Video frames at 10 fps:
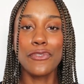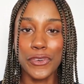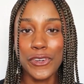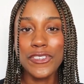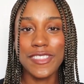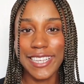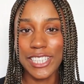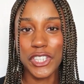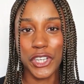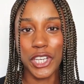the first
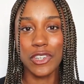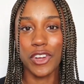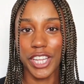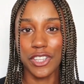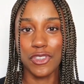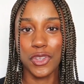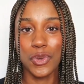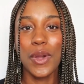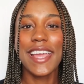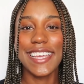thing that you're gonna run
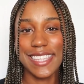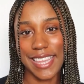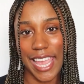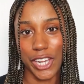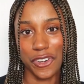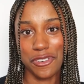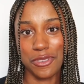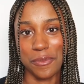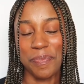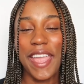into is
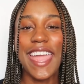haters.